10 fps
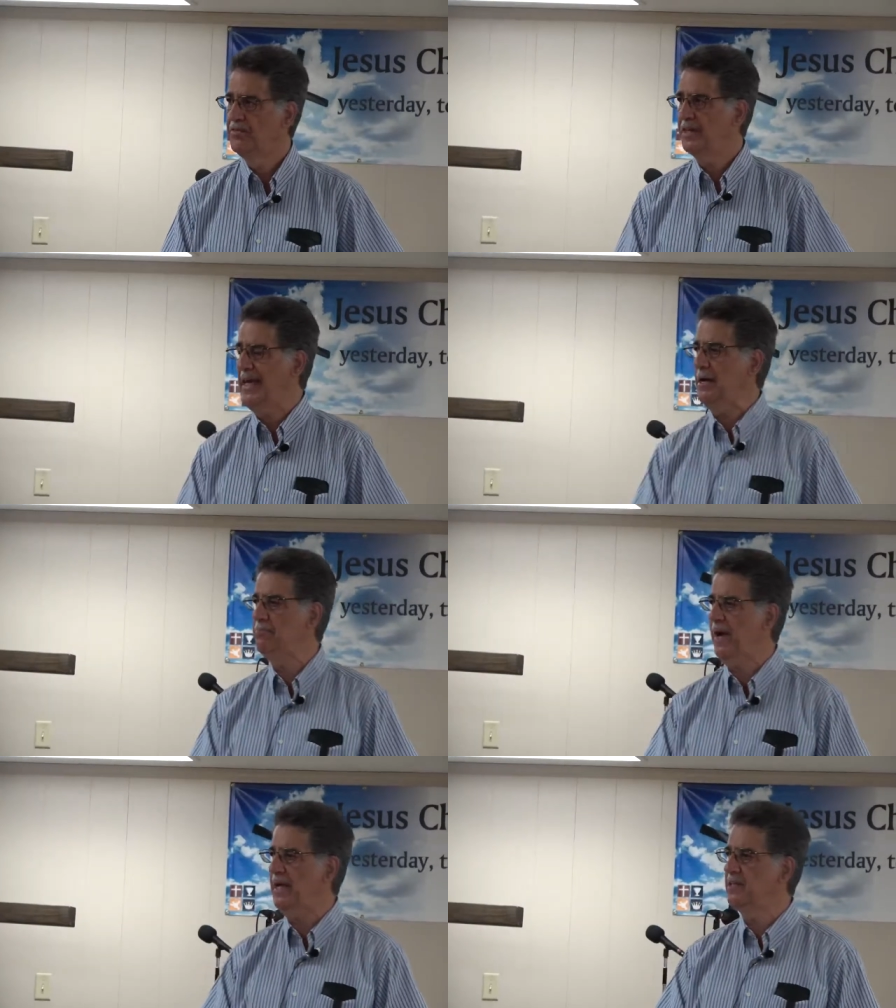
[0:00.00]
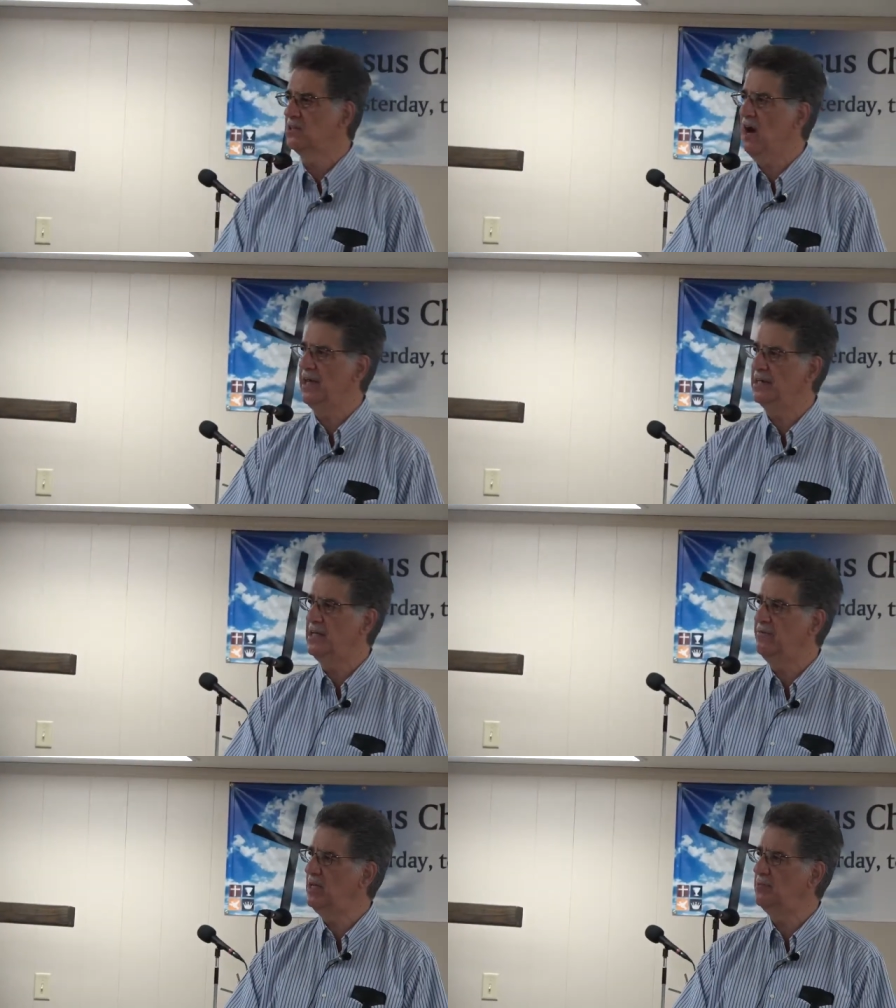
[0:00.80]
the campaign that God had
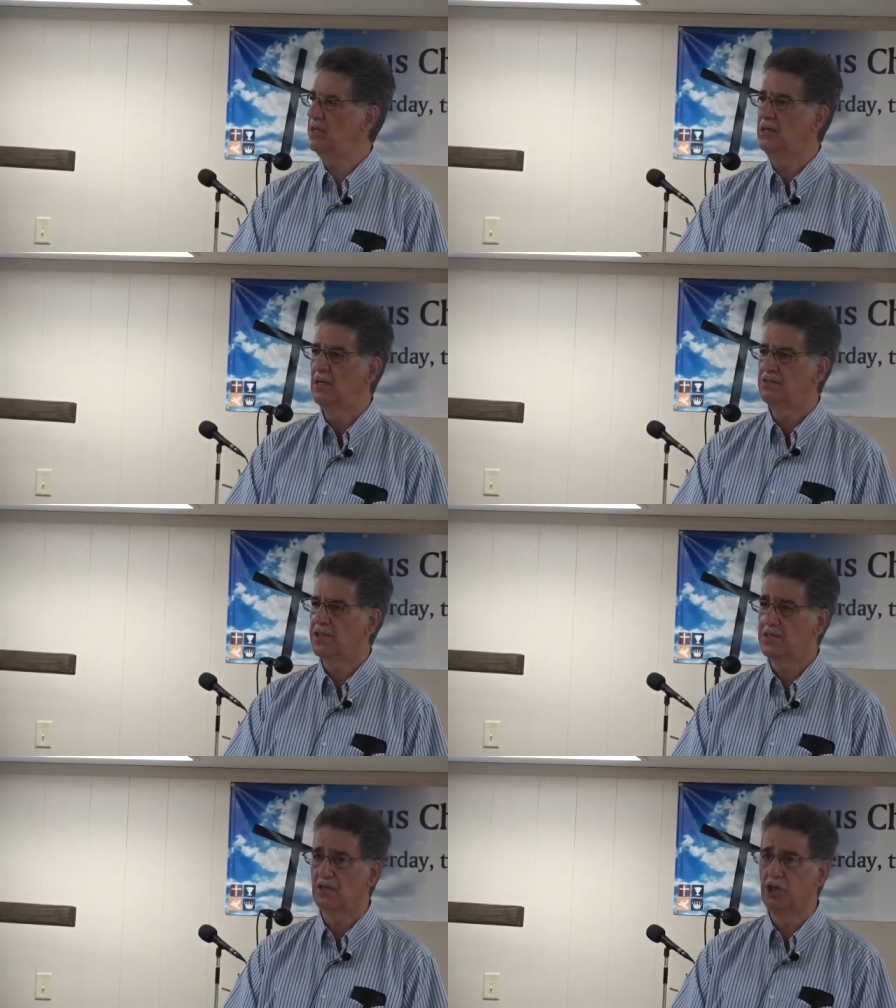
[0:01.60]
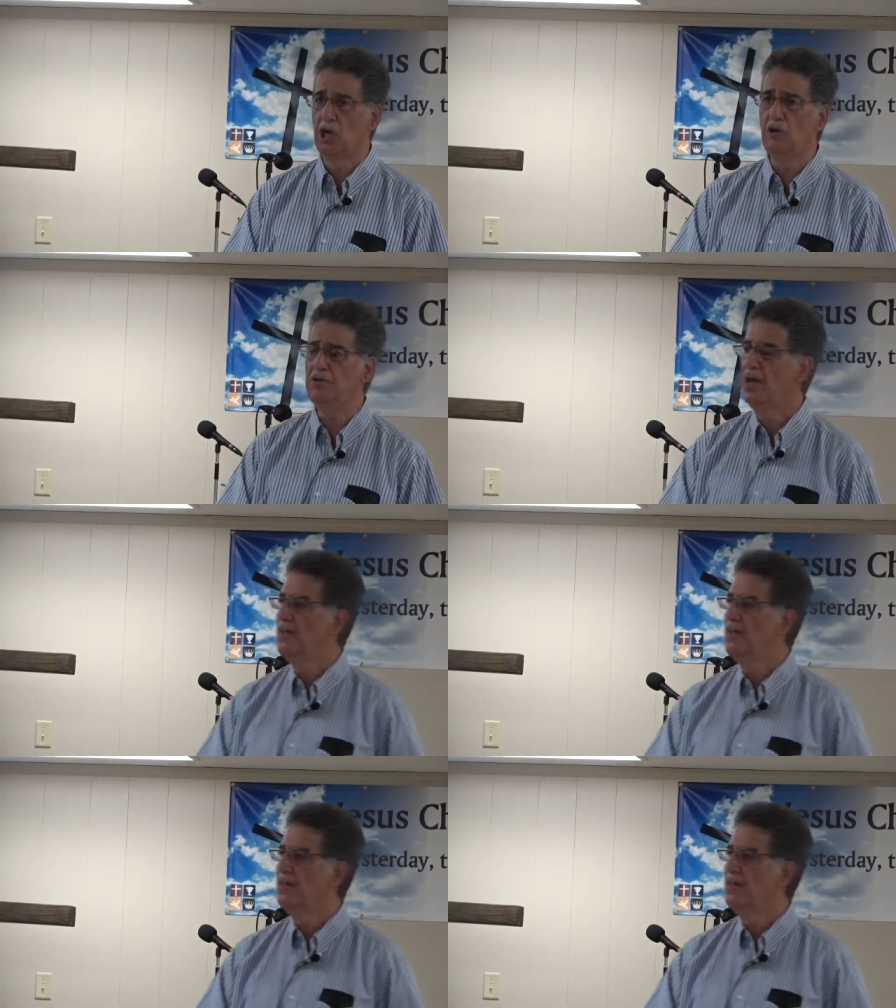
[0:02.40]
given him to, to conclude,